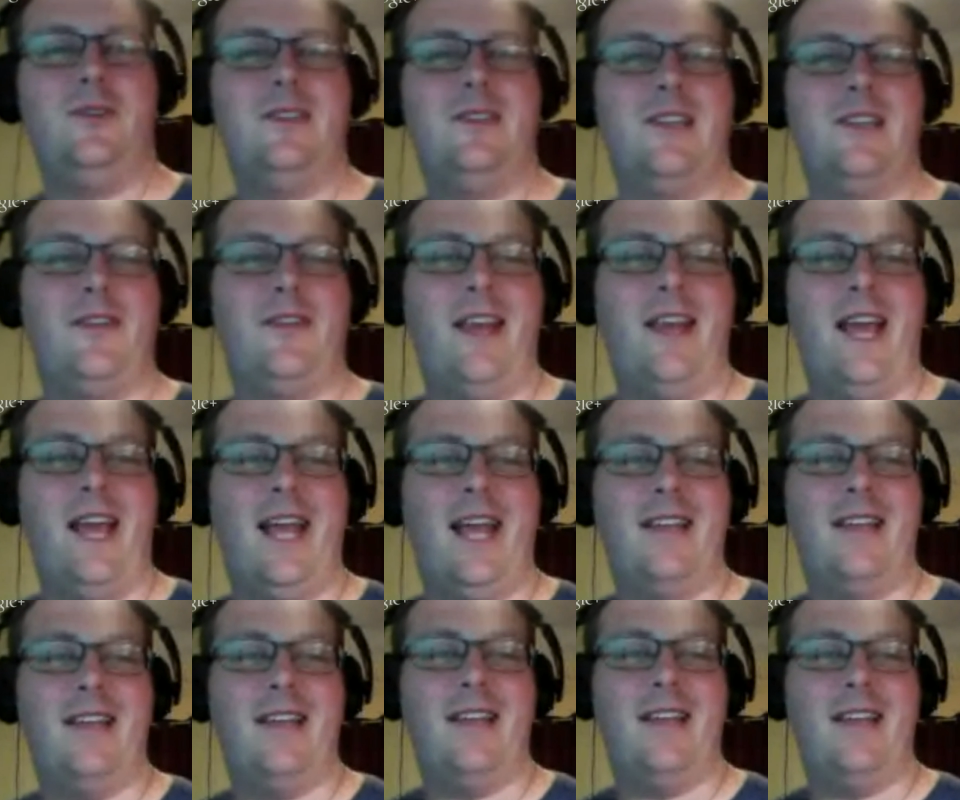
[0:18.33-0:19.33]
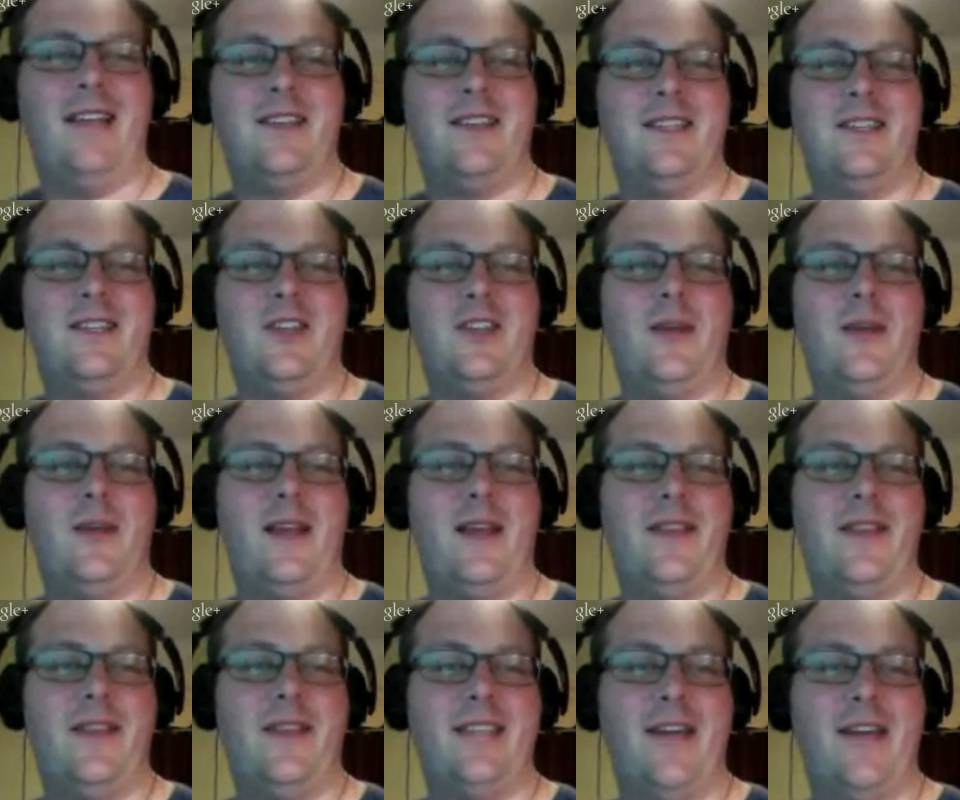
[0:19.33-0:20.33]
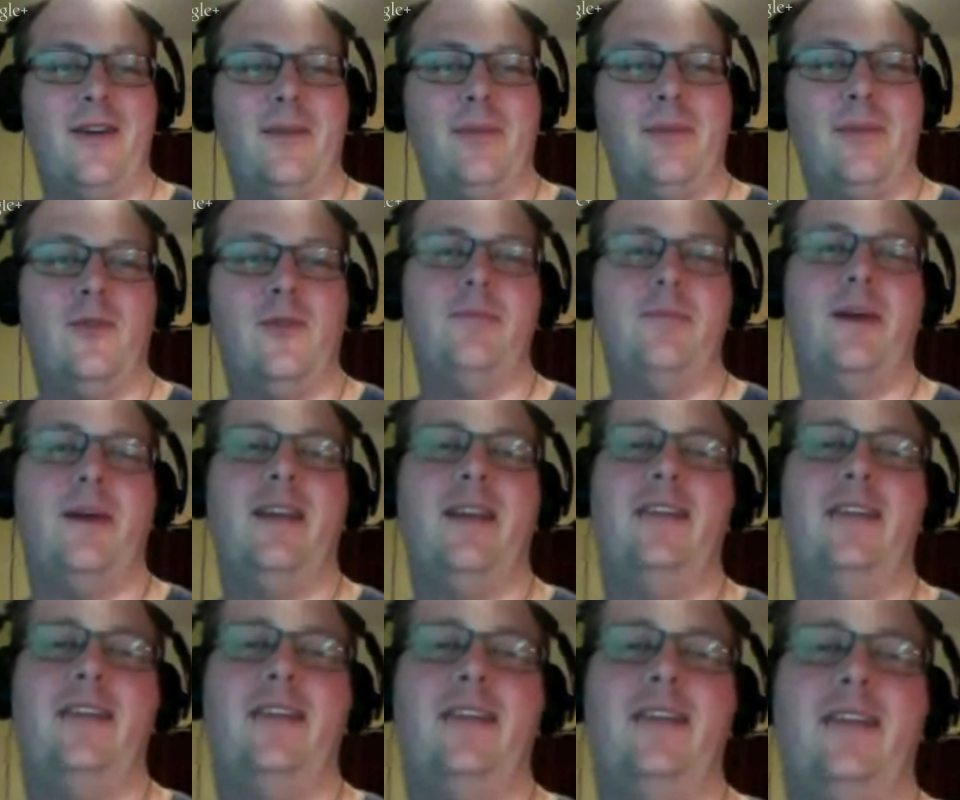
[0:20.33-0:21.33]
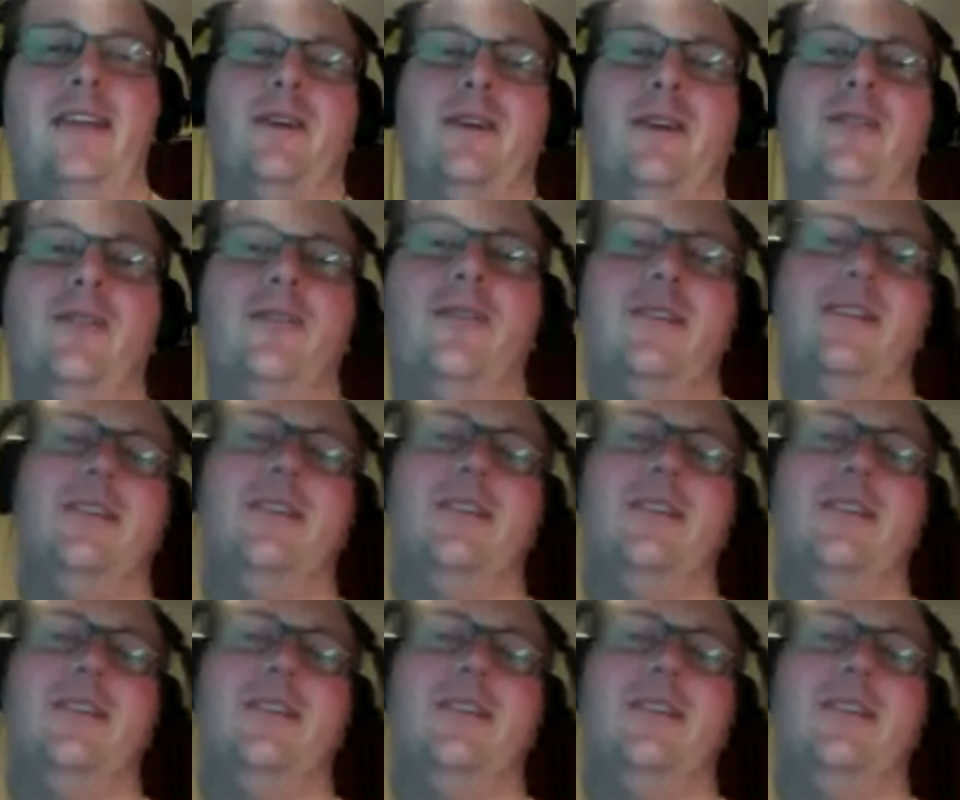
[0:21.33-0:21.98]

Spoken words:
new stuff in Hangout. So there's a Q&A. There's now an applause button as well,